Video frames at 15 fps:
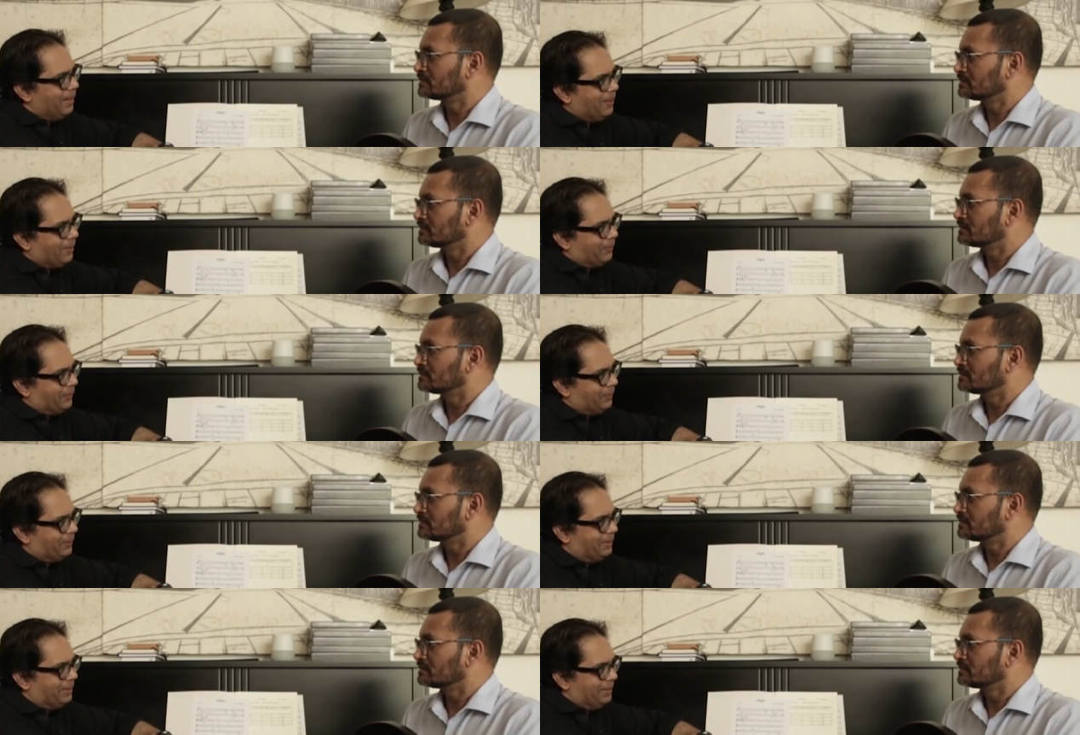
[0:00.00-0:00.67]

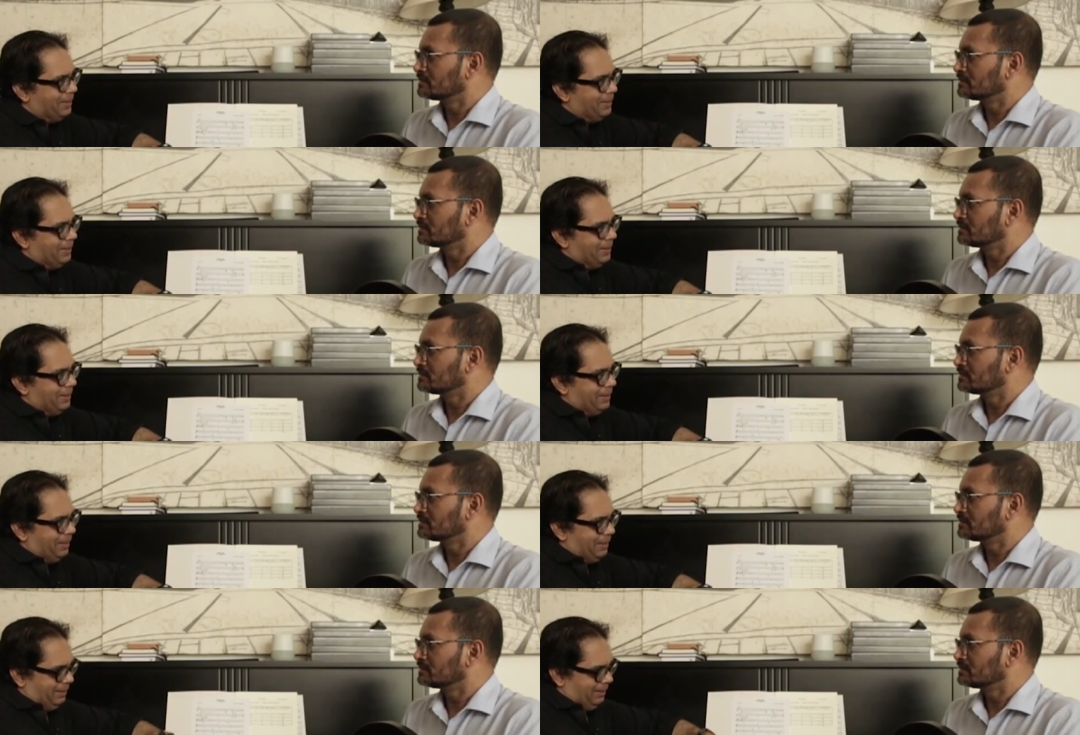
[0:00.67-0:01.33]
Speaker 1: now,
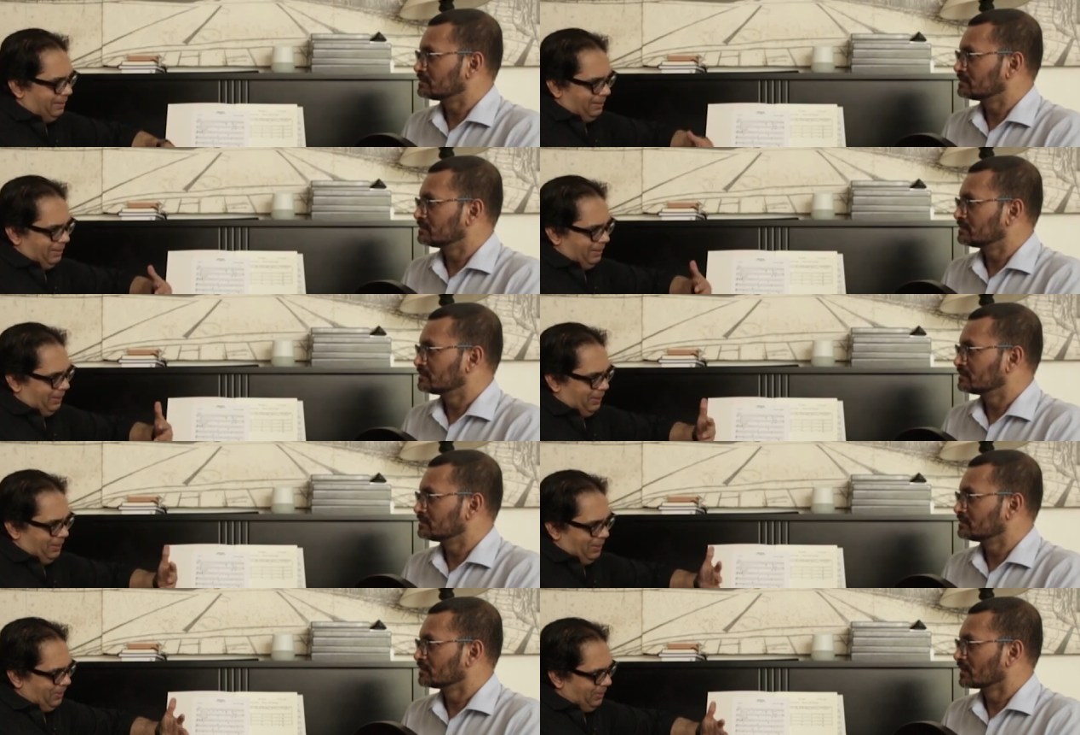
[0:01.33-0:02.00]

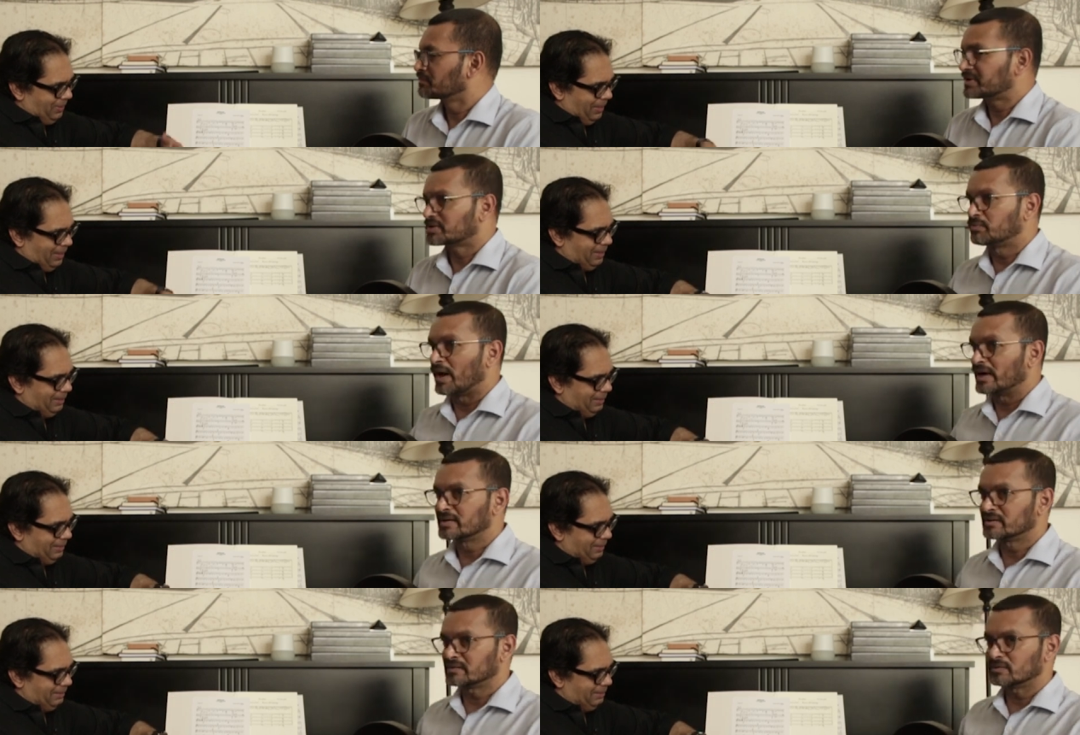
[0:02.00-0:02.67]
you know. But
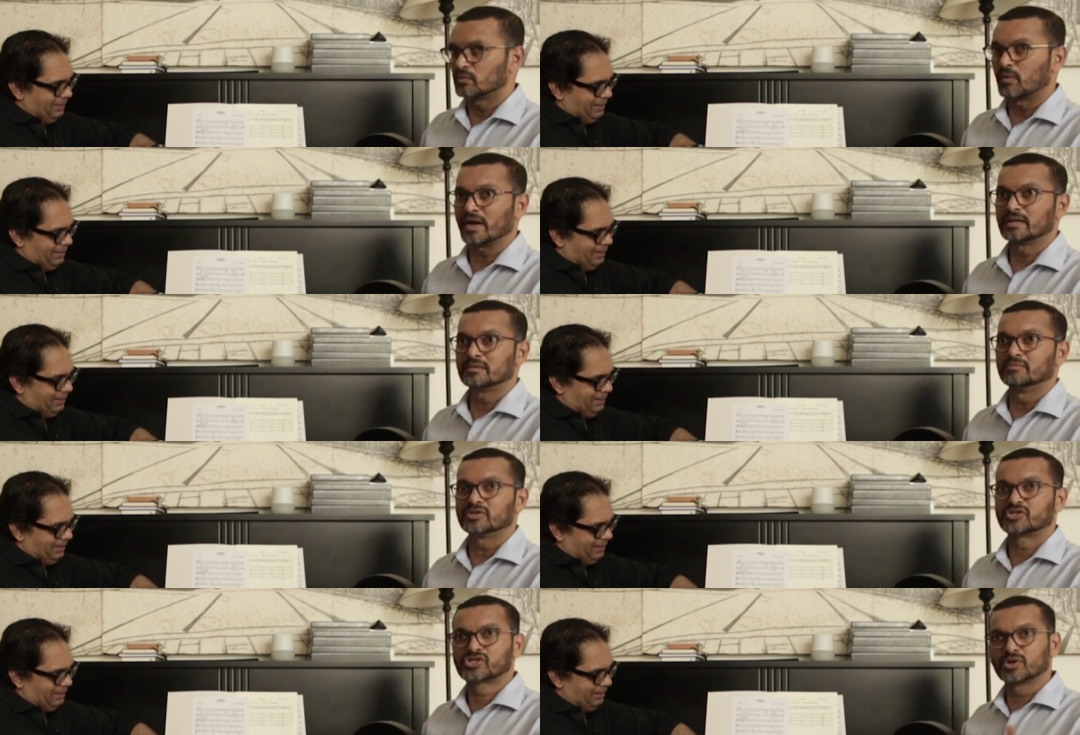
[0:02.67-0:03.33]
one
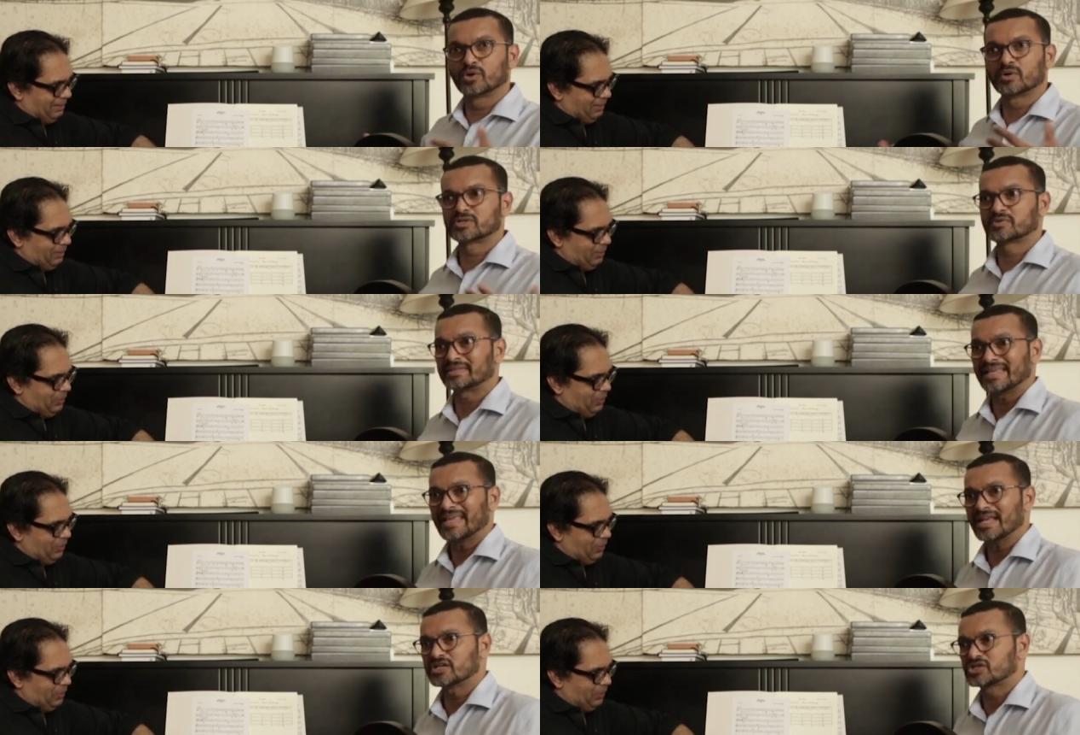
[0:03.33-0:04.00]
matures
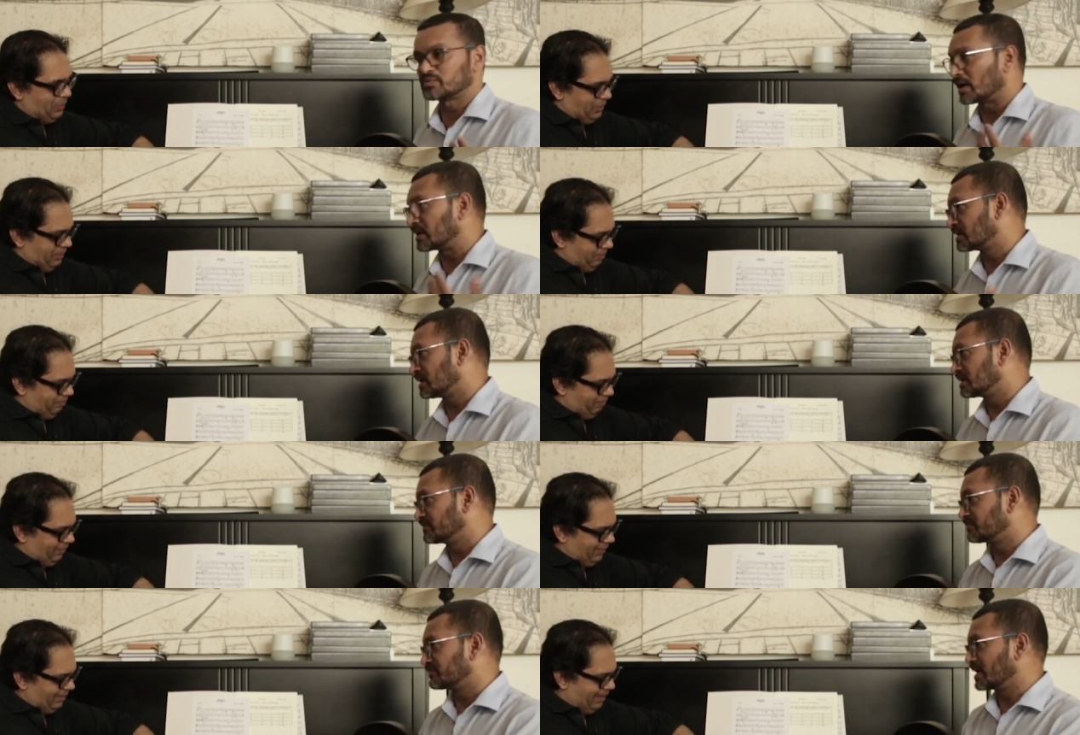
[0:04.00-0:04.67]
with age,
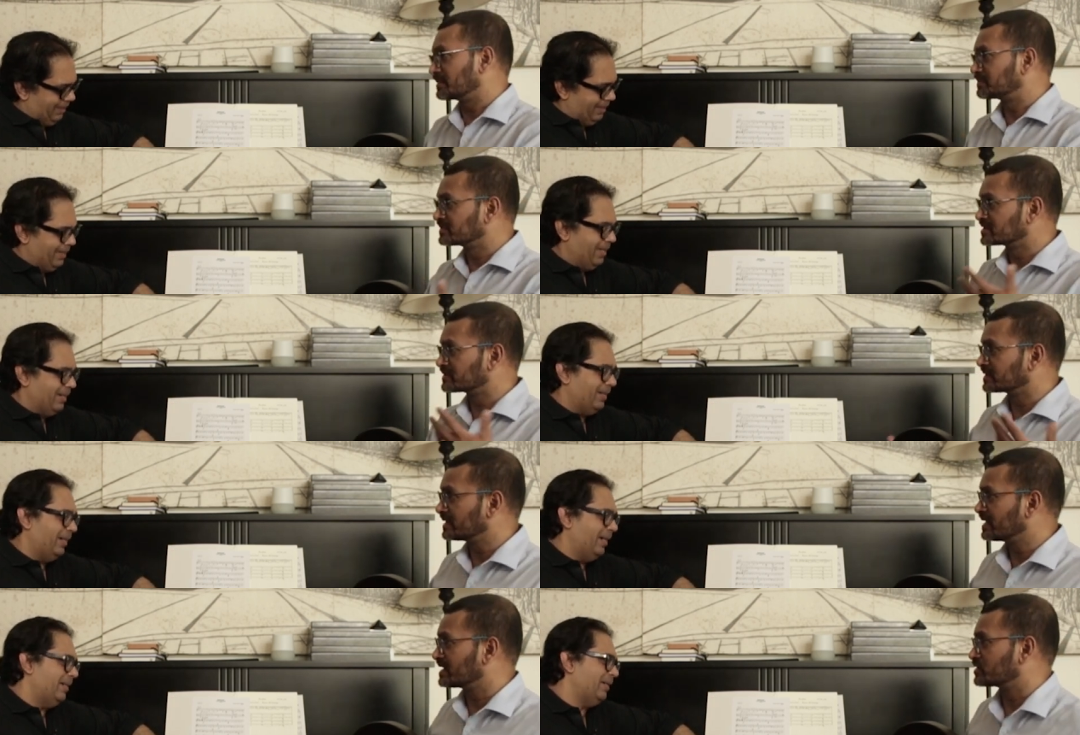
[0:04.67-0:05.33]
one kind of
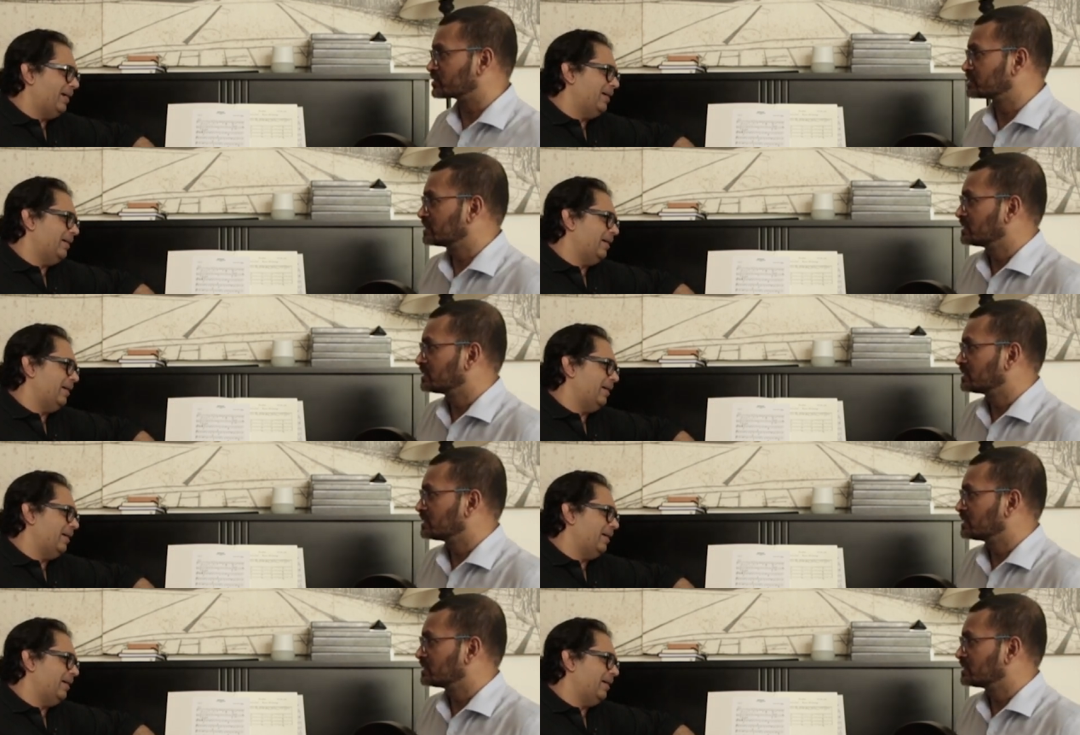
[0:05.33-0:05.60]
ripens with age.